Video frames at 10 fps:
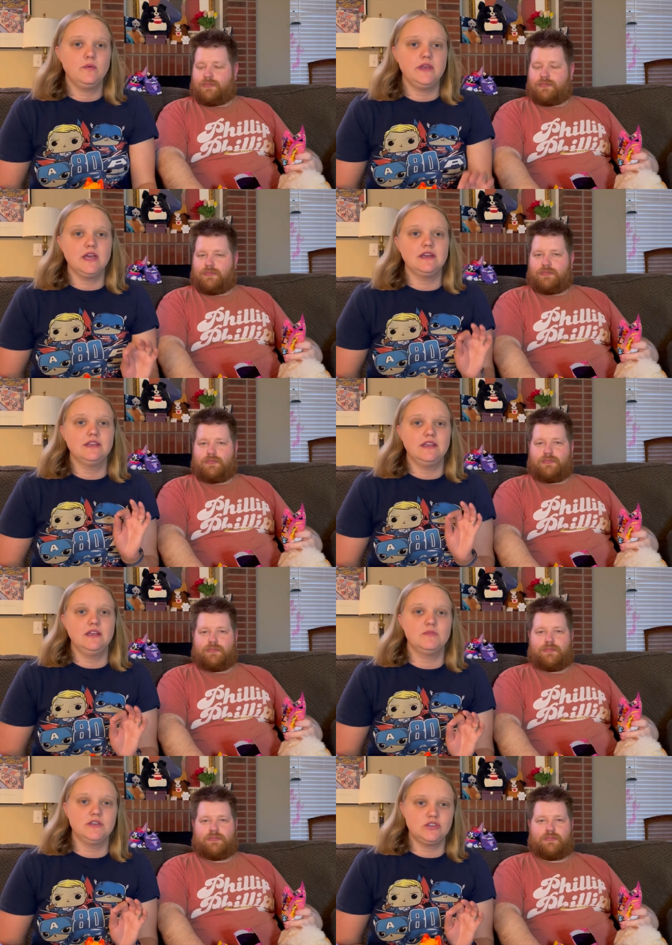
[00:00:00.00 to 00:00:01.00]
Speaker 1: we had a
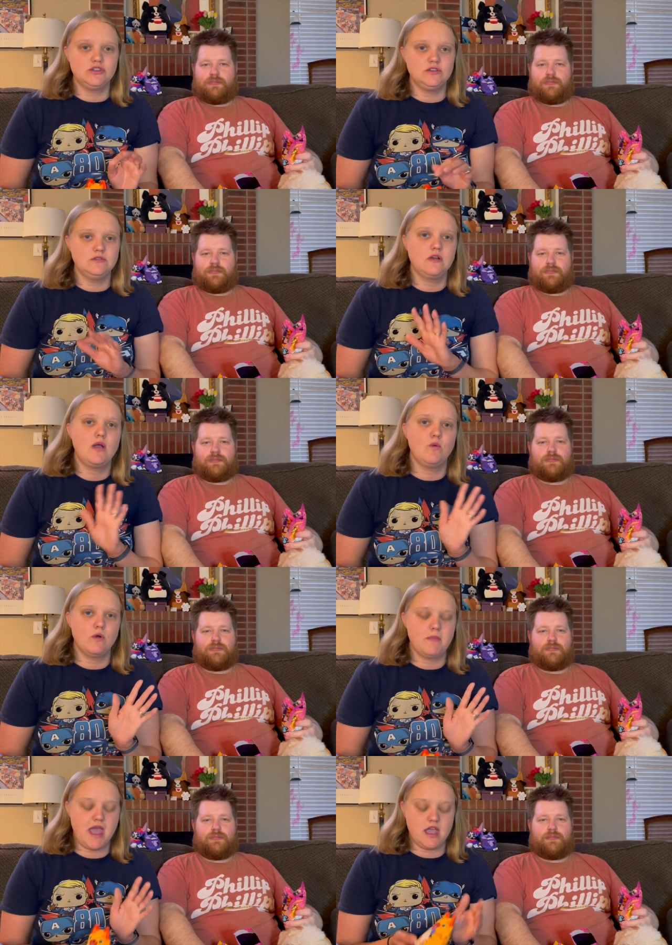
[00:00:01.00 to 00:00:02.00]
camera issue.
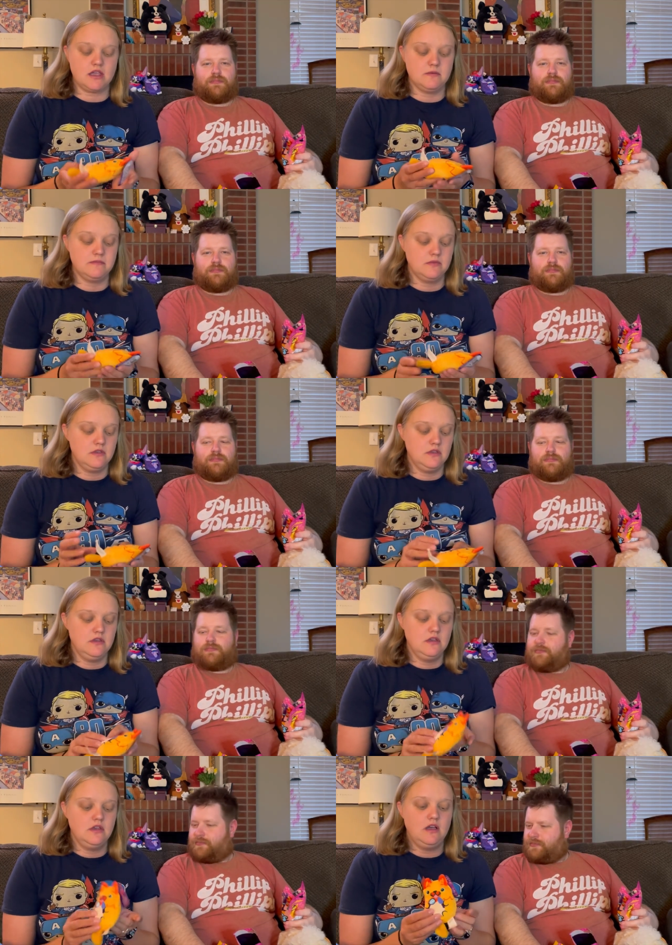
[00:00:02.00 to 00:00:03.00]
We're back.
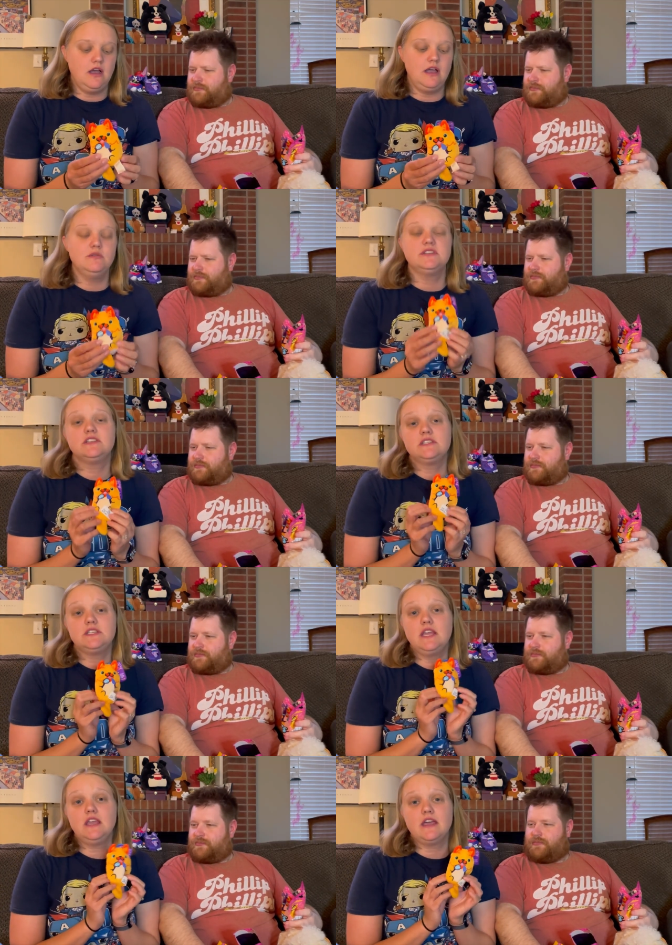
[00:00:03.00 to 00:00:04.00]
I was
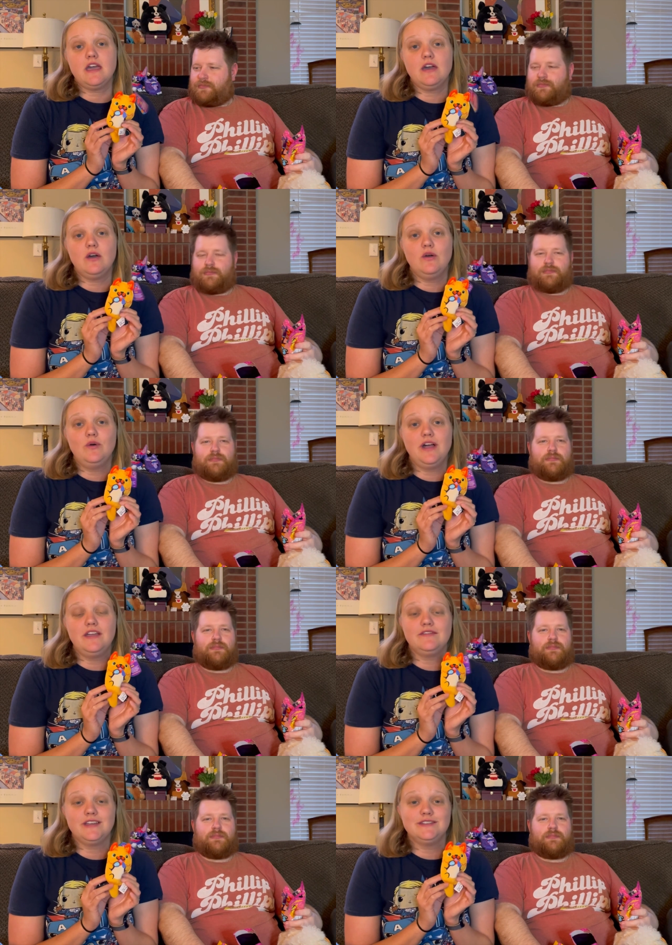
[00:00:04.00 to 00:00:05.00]
just saying how
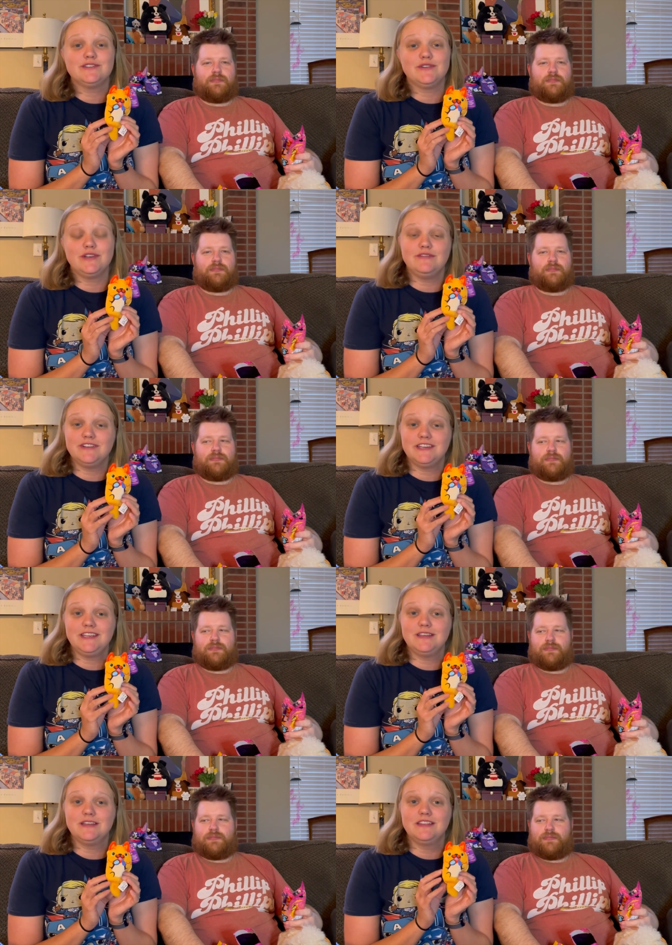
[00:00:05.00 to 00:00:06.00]
I find this very
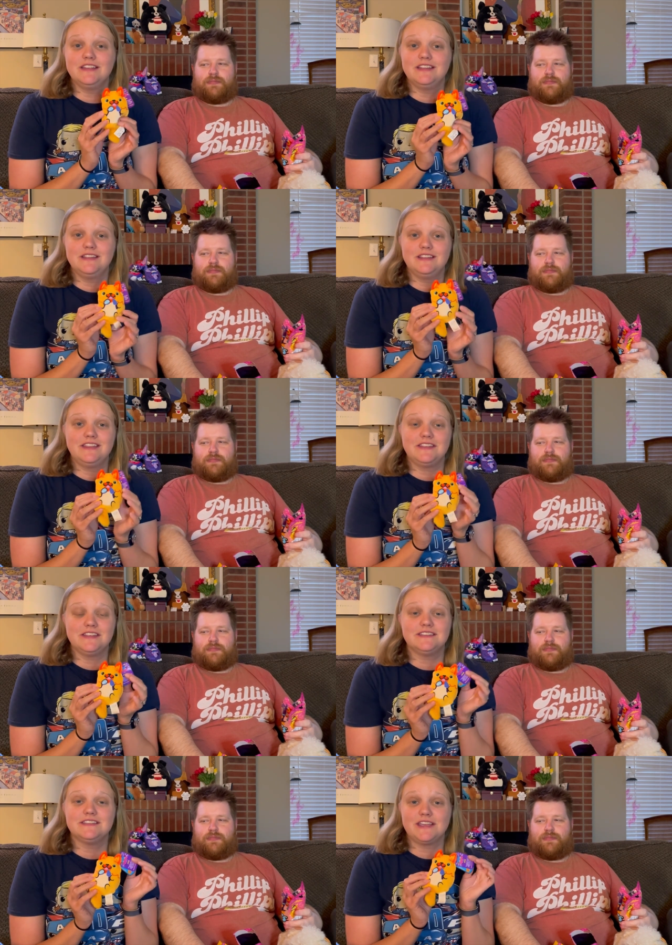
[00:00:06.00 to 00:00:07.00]
funny that
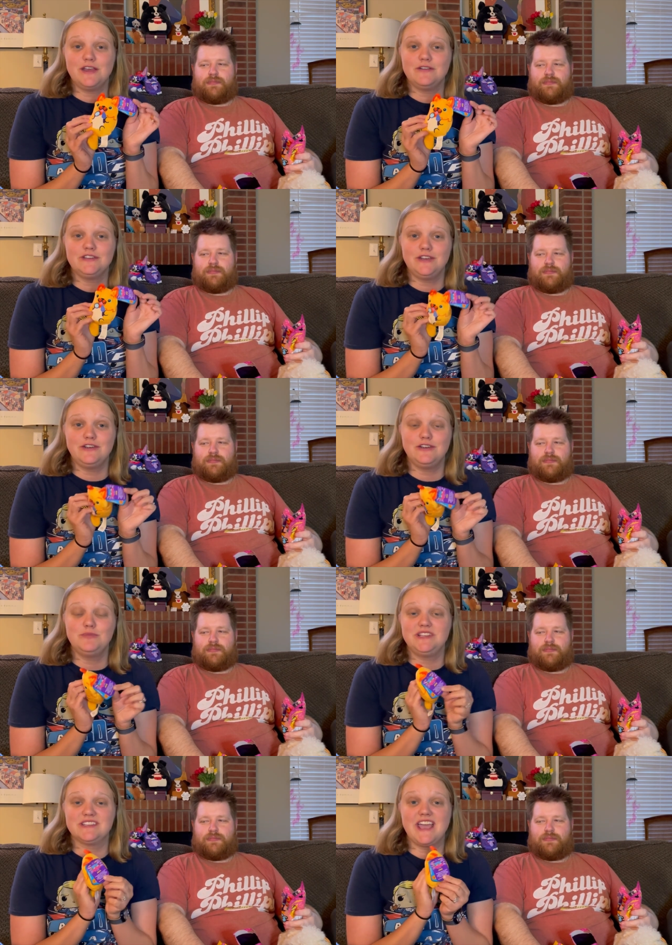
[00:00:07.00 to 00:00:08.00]
this is a Cairn
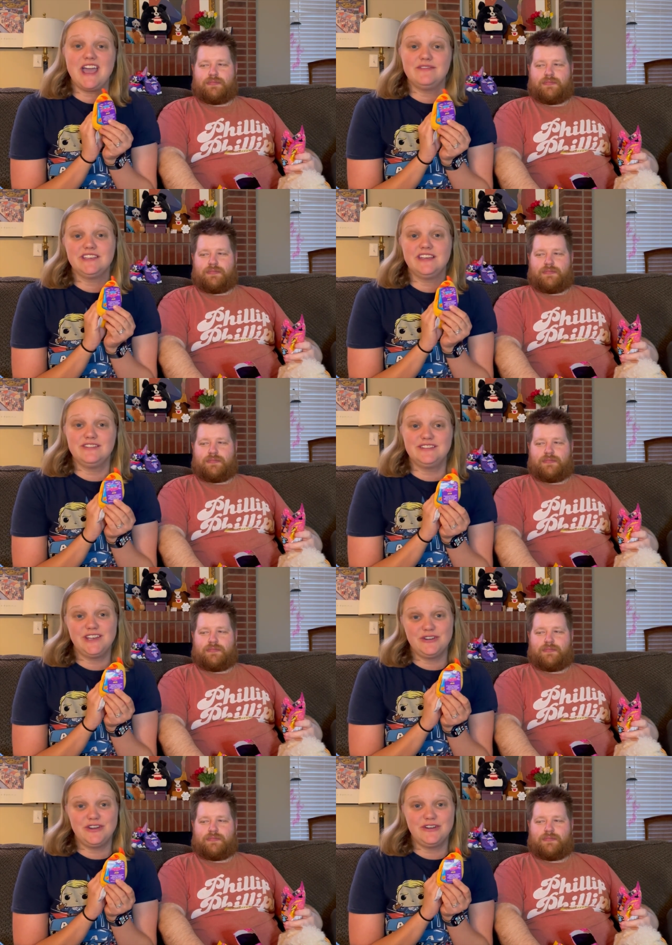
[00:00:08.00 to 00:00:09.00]
Terrier because I have a Cairn
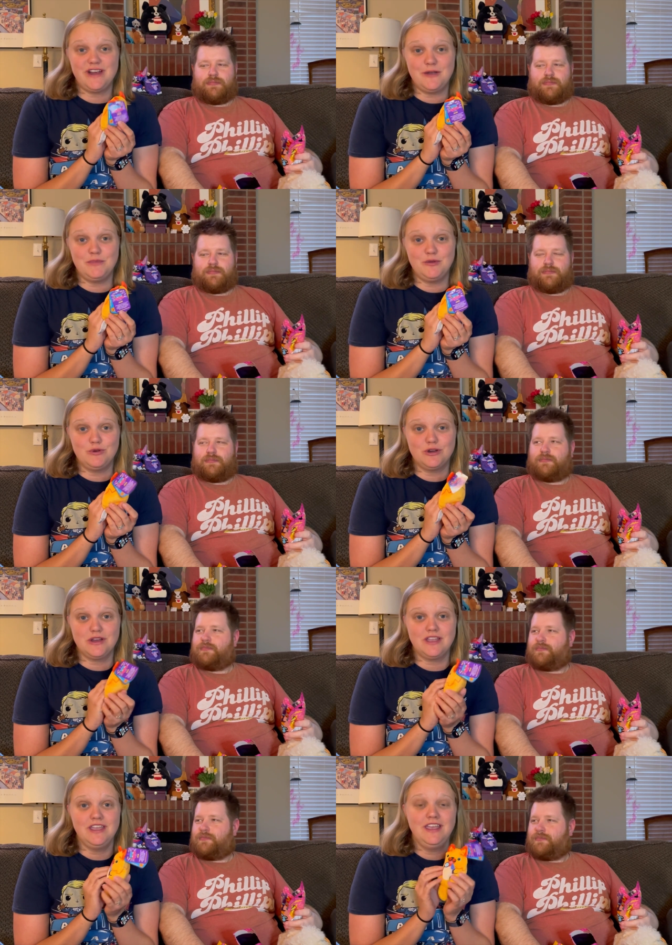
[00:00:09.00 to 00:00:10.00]
Terrier at my
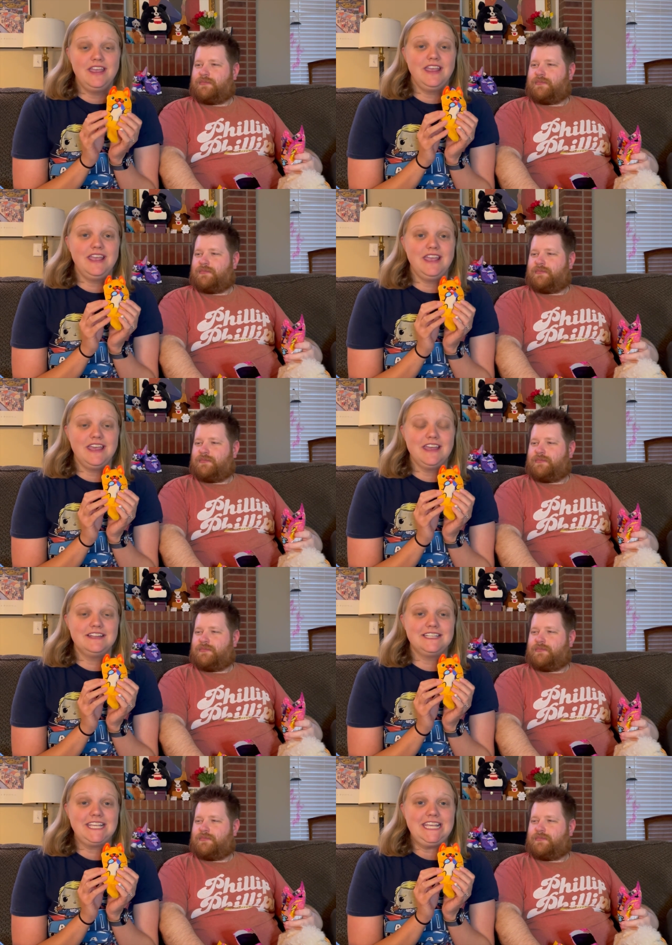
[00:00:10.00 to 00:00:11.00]
work
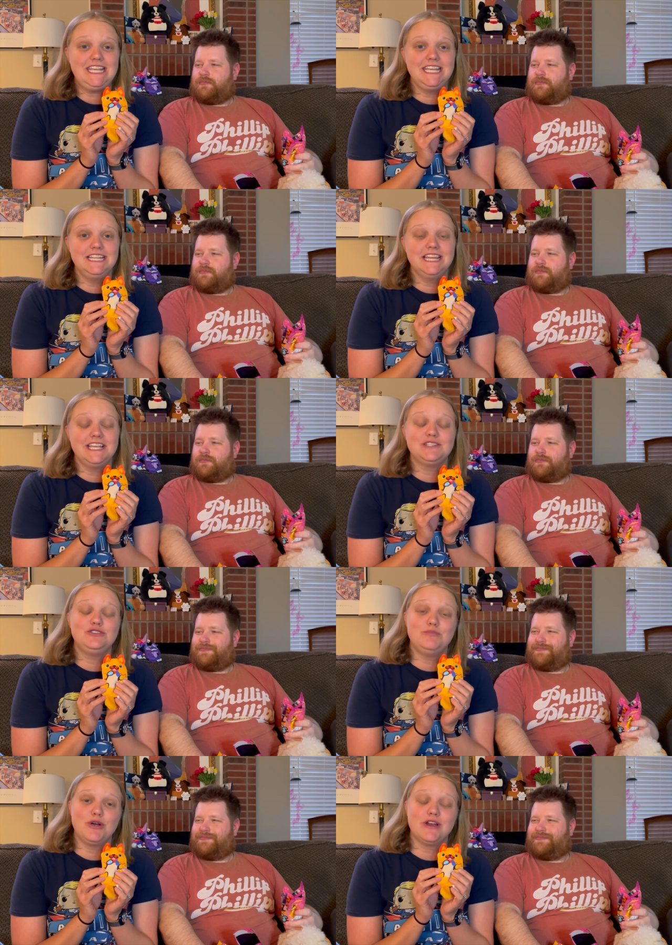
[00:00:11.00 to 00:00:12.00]
and he likes
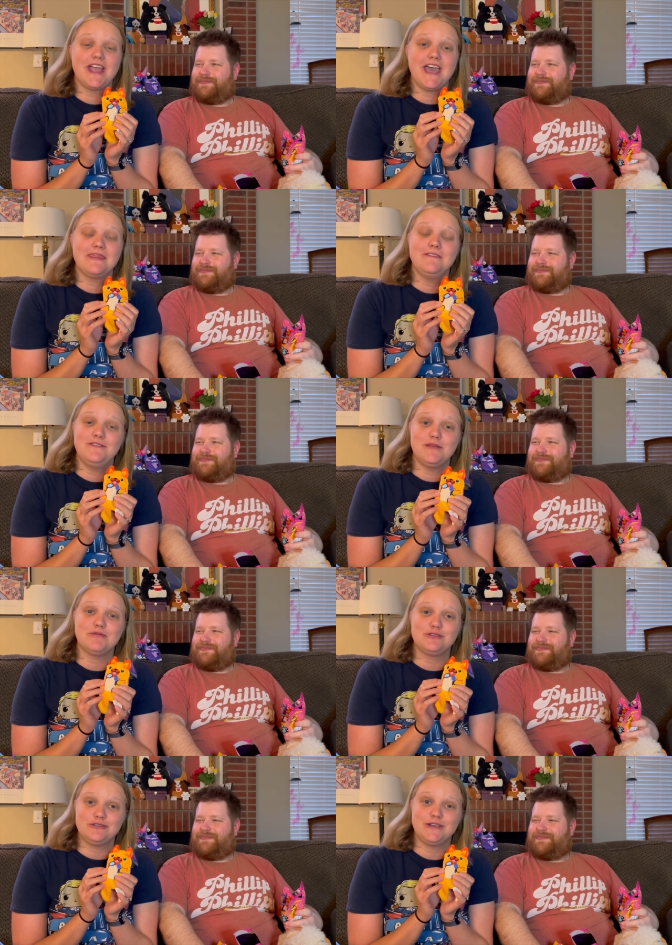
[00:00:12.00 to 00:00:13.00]
to bark at the
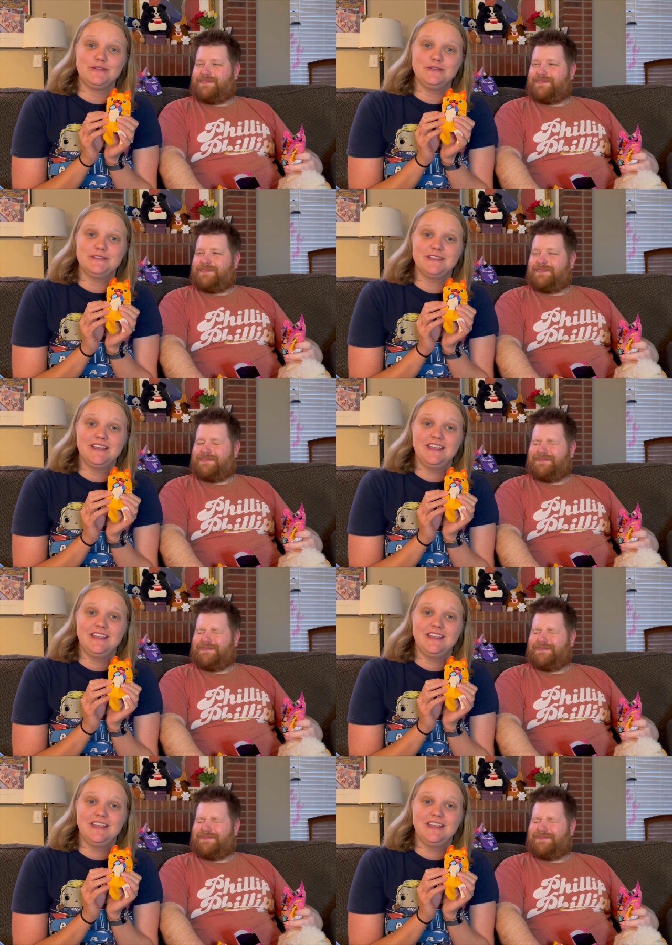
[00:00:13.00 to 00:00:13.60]
vapor trails